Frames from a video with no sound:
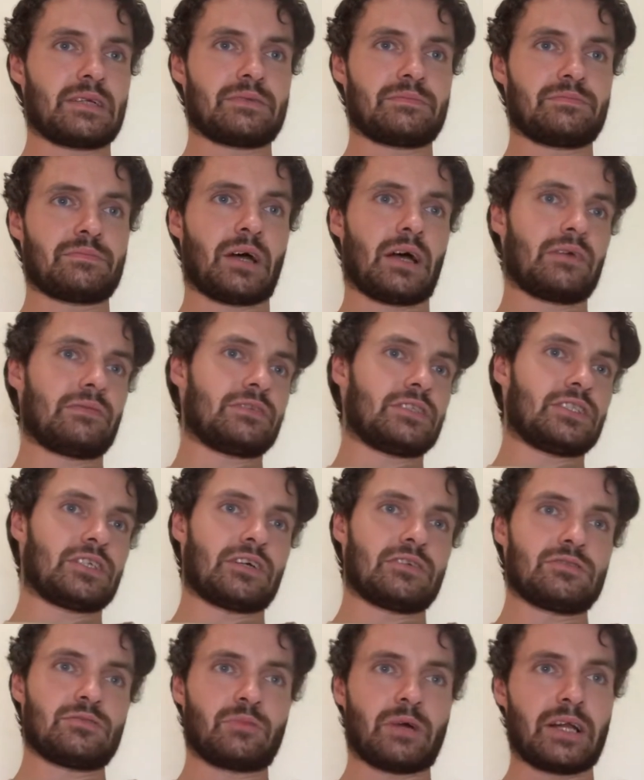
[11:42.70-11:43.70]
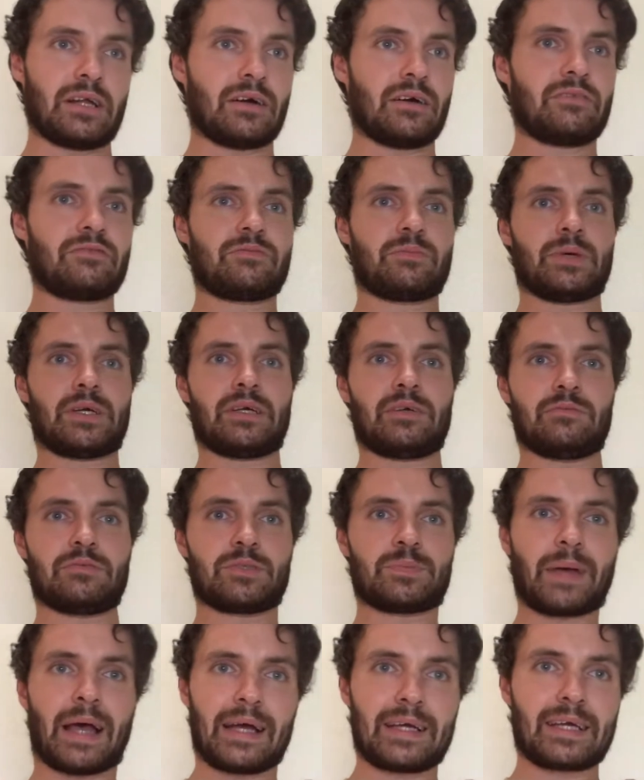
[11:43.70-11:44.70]
Marvin Jones went off, but he was
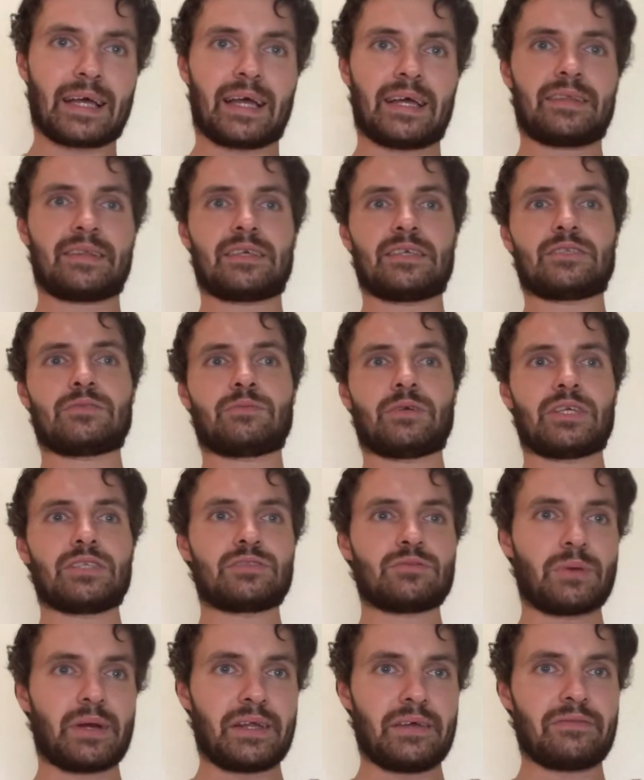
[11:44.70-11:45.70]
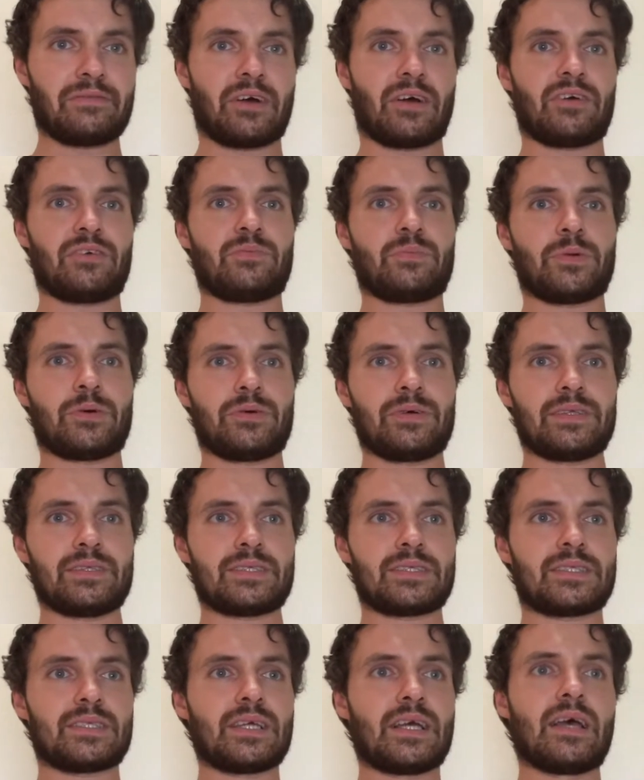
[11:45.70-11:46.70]
back at it this week. 25
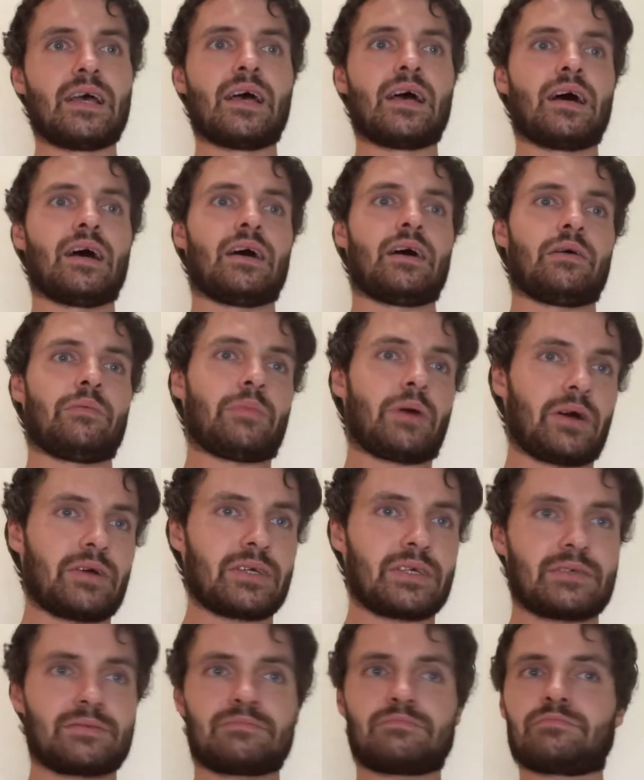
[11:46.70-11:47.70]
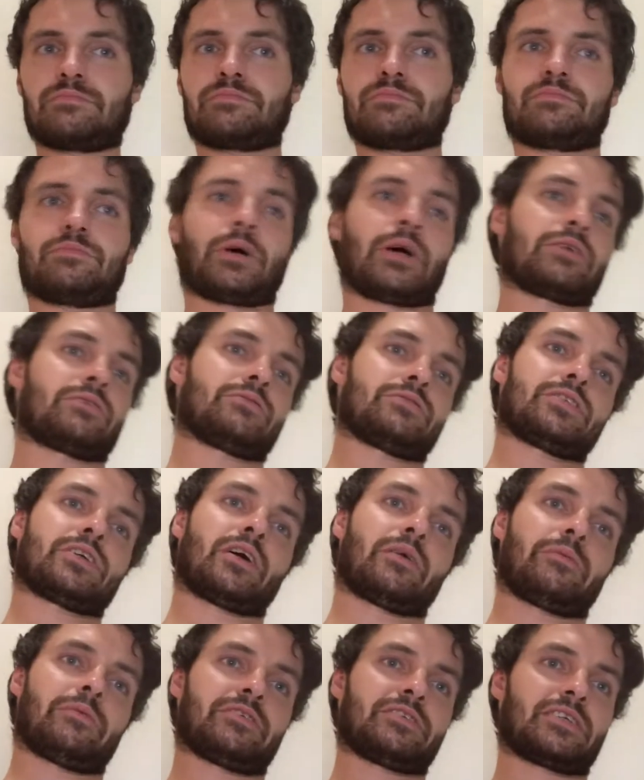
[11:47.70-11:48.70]
points. Michael
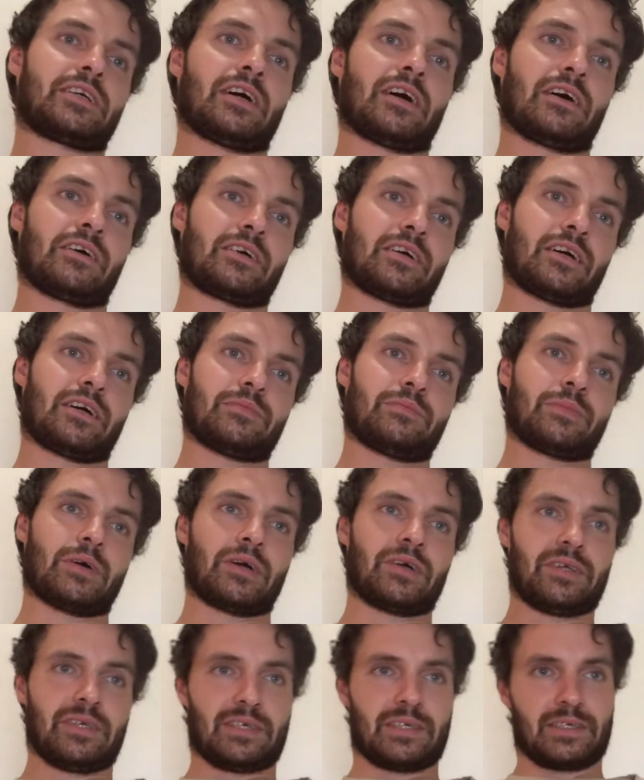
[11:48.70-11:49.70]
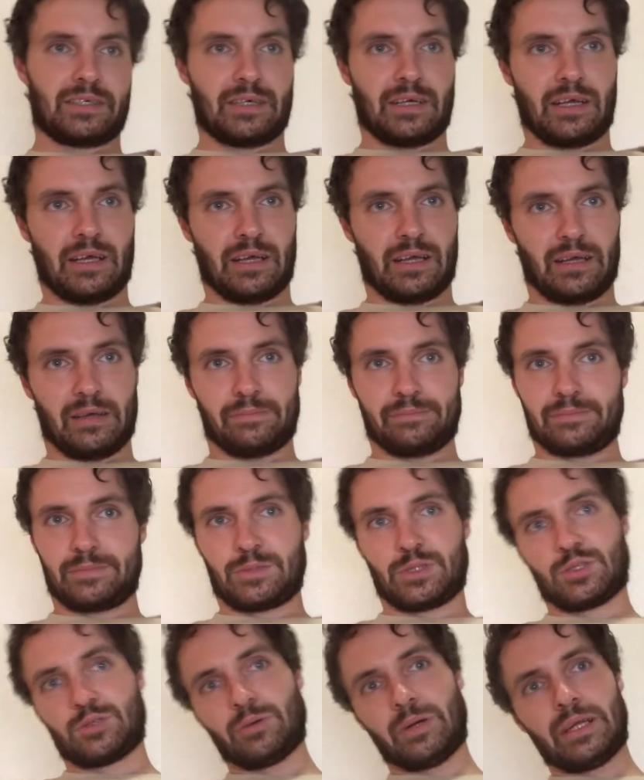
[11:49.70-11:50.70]
Thomas can't guard Mike.
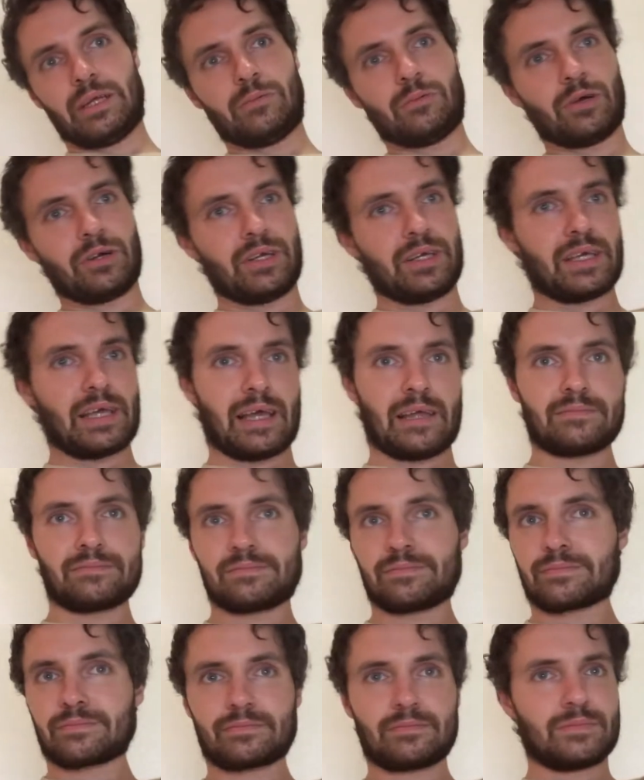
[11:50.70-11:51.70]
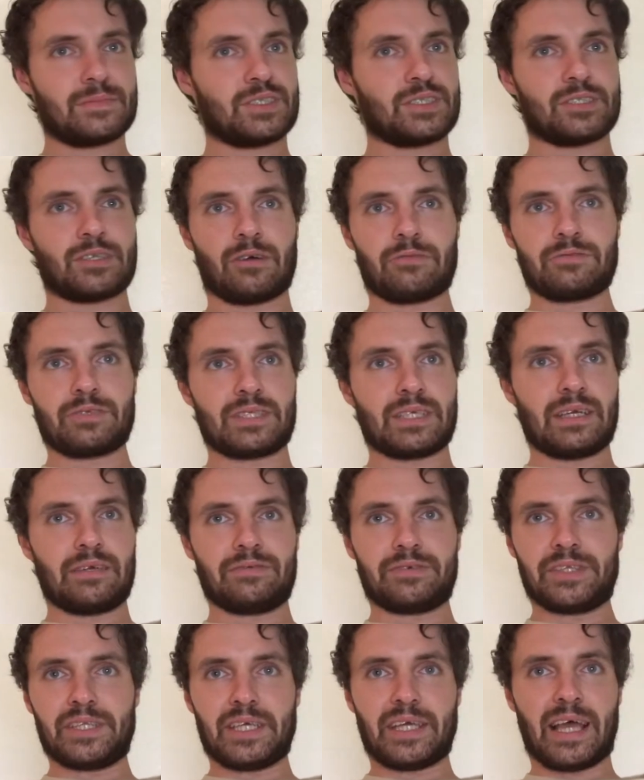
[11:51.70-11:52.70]
21 again, top receiver
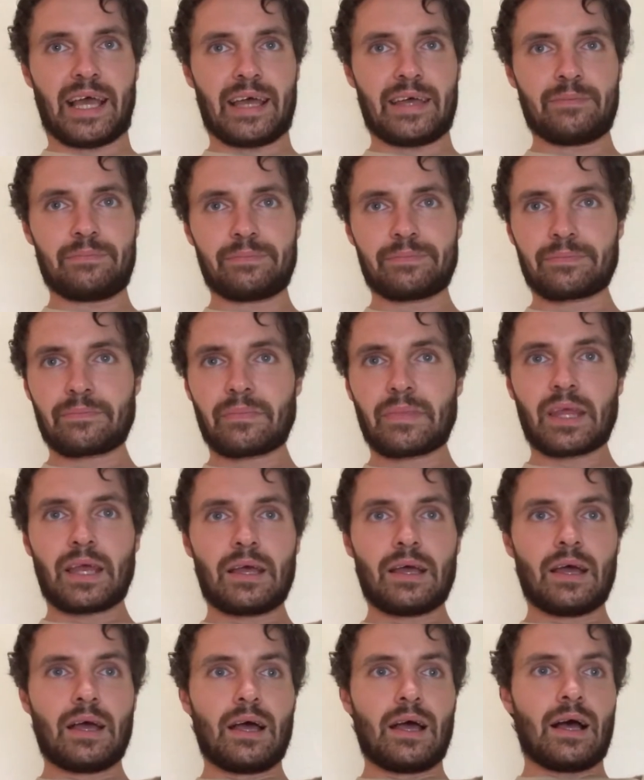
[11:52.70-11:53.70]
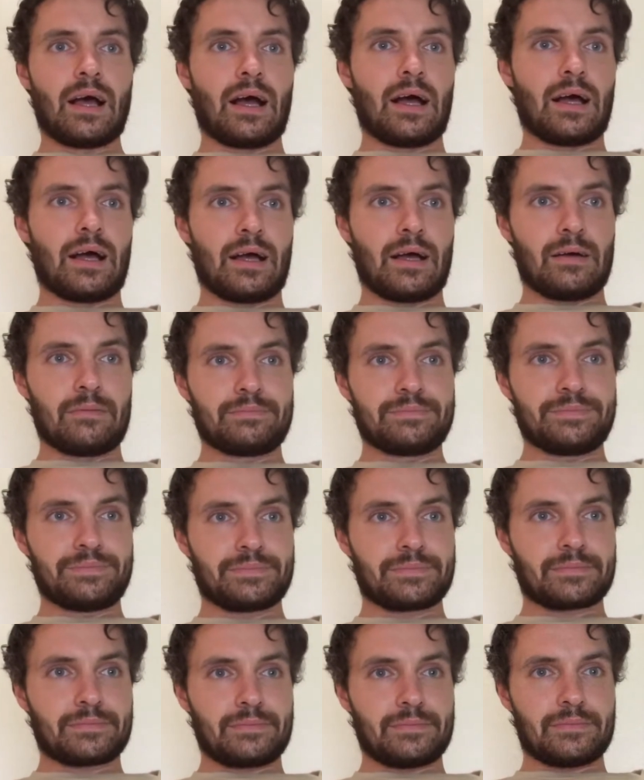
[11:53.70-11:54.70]
in the game.
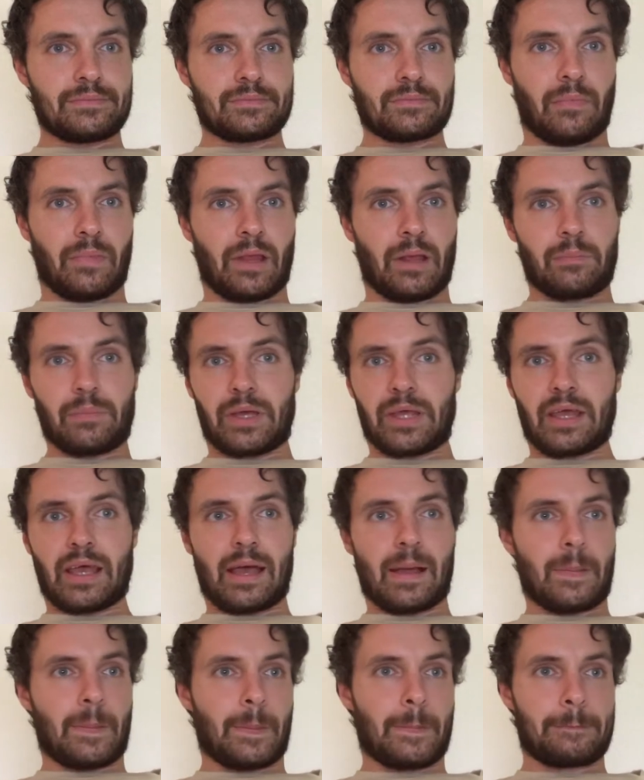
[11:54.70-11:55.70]
But yeah,